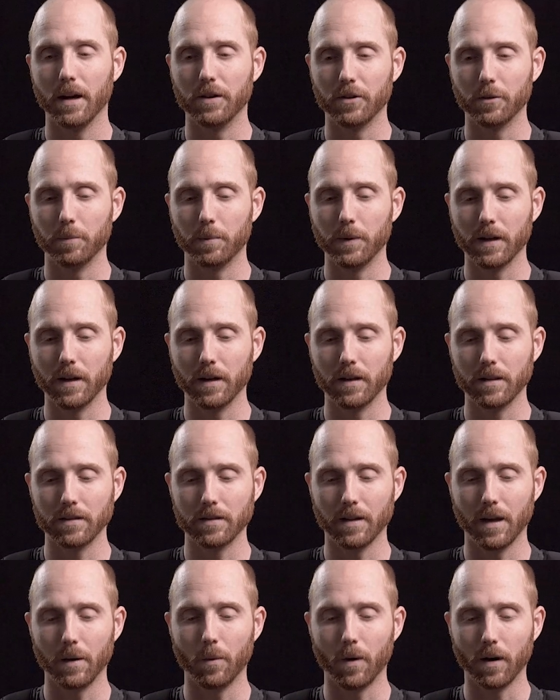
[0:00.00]
just
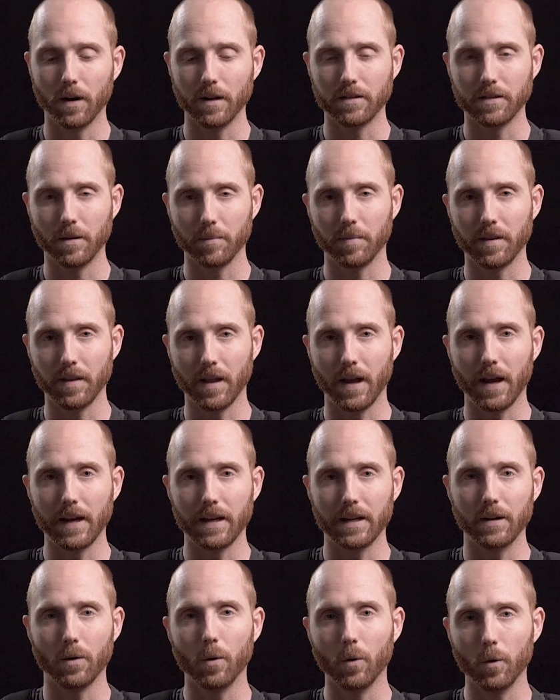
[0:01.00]
because I wanted something that I
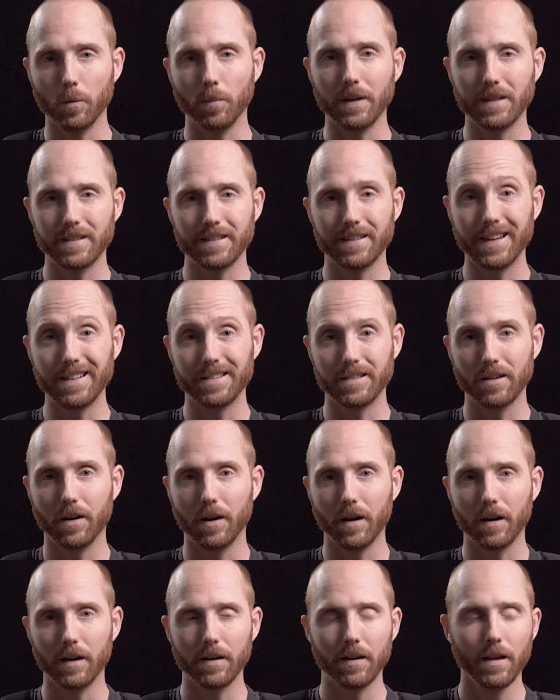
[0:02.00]
could hold my skates
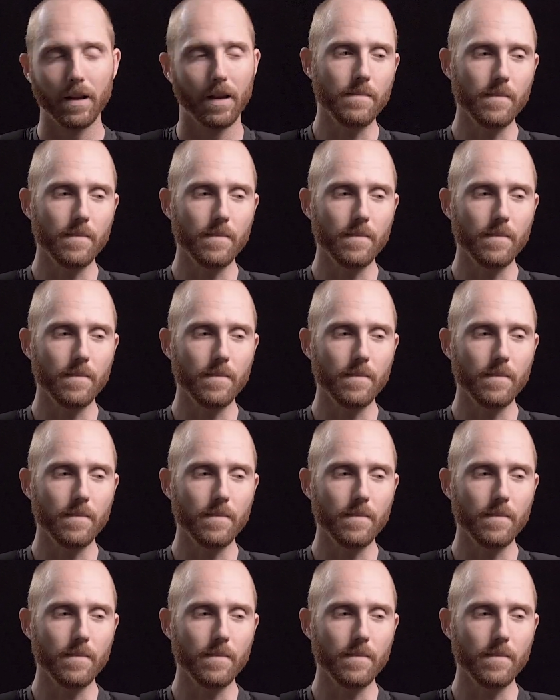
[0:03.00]
on.